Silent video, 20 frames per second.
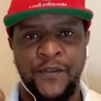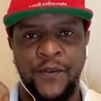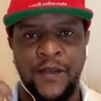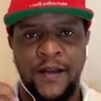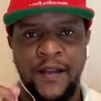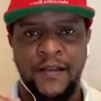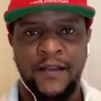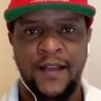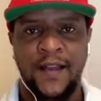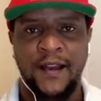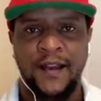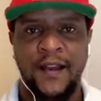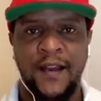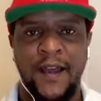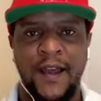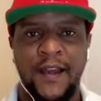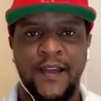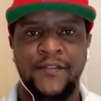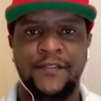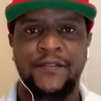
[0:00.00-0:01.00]
you're in that
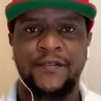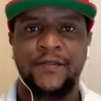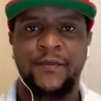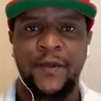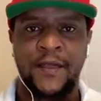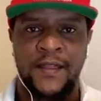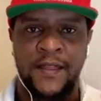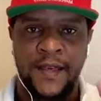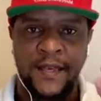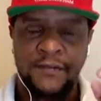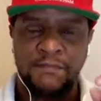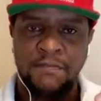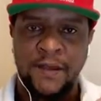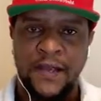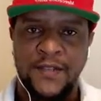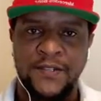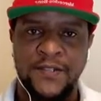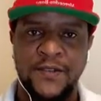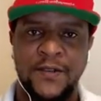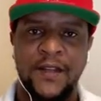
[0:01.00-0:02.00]
life with that
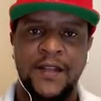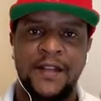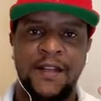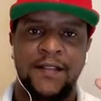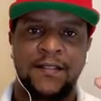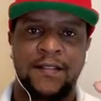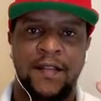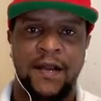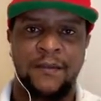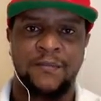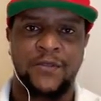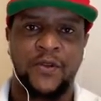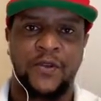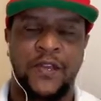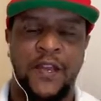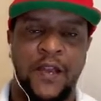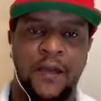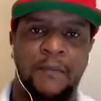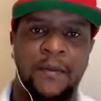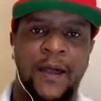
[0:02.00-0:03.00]
person that I'm
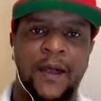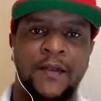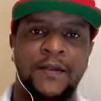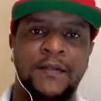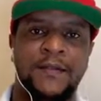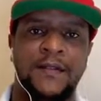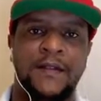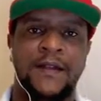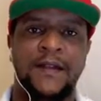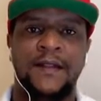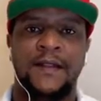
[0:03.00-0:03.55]
talking about,